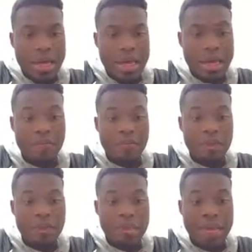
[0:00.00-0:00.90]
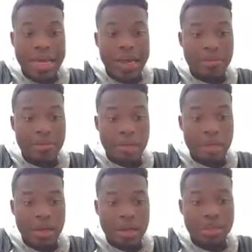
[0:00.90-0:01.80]
and the first half,
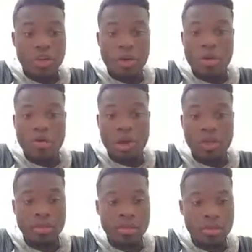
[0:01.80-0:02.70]
I start at 1,